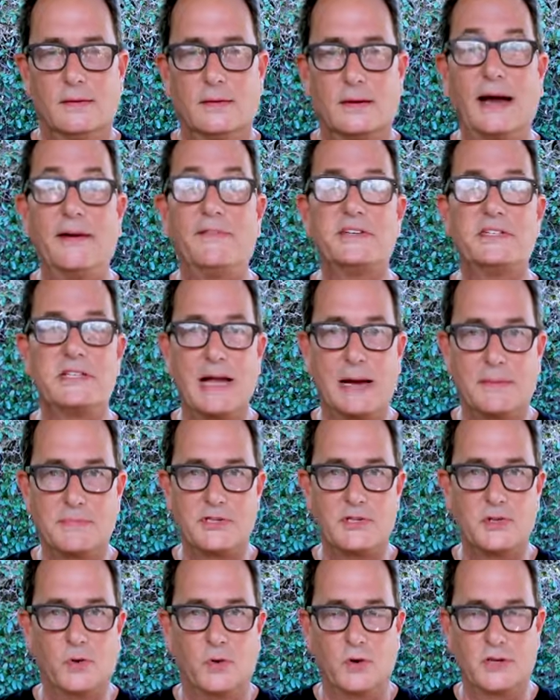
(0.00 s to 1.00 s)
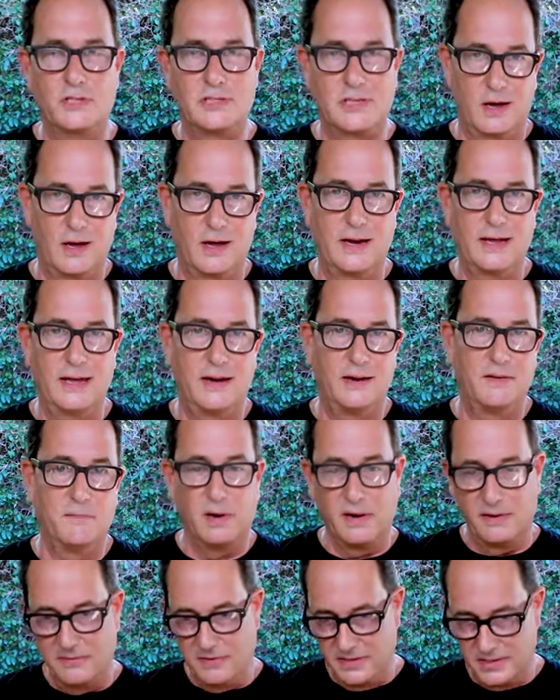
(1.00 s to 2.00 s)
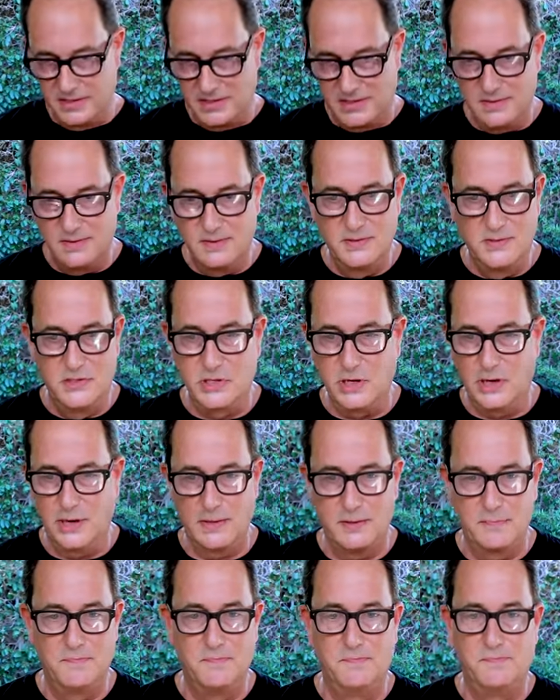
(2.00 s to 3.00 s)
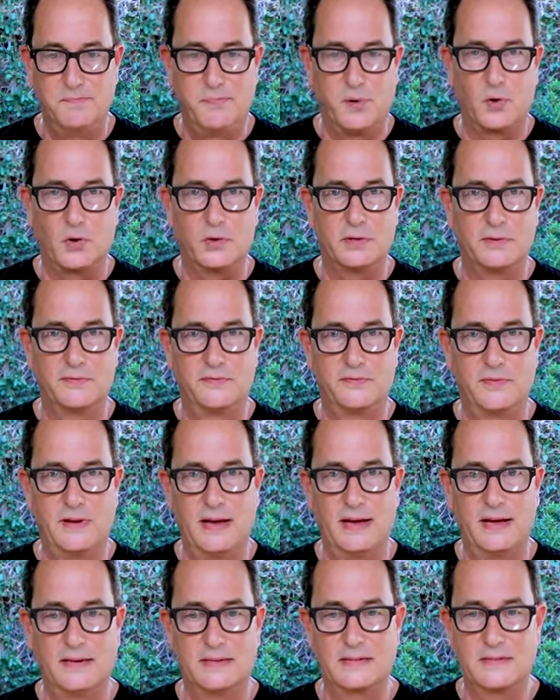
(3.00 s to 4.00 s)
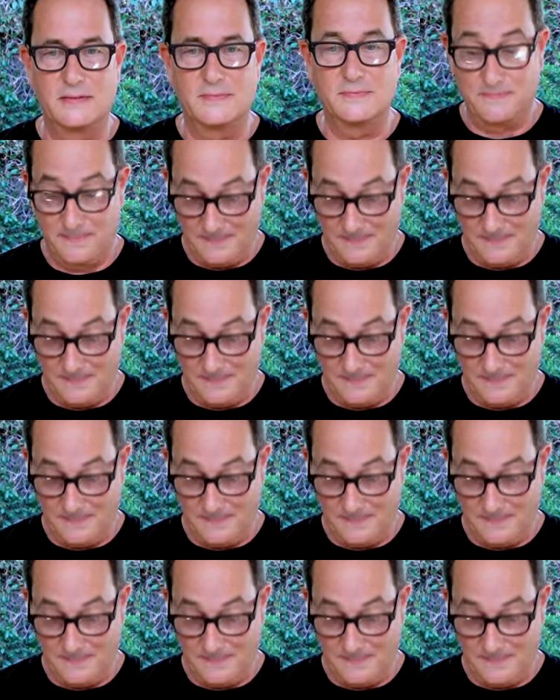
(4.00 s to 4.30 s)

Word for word: I have a step stool because I got to get above this giant bowl of eggs.